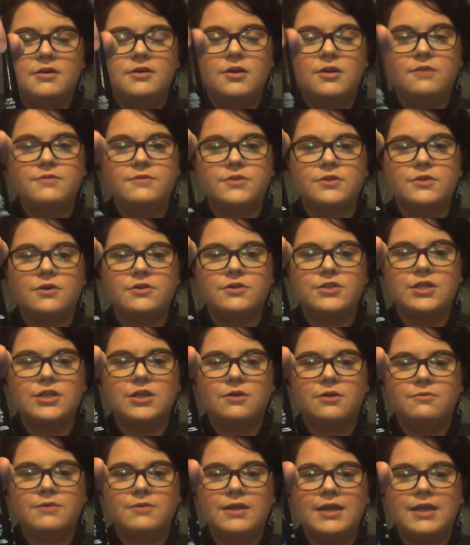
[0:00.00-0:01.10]
Nova Scotia
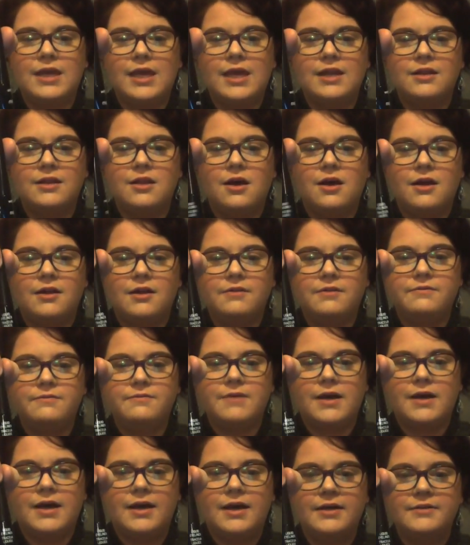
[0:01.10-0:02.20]
don't really get a lot
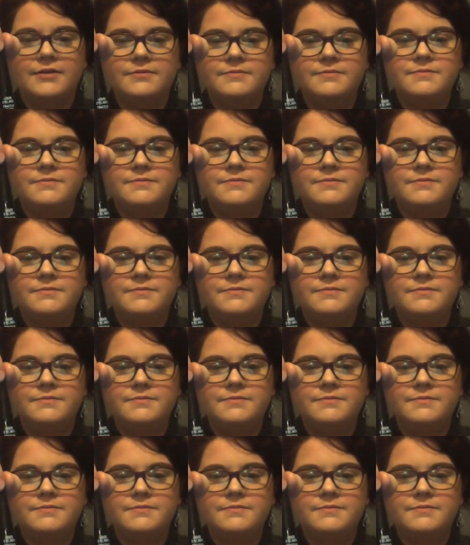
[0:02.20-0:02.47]
of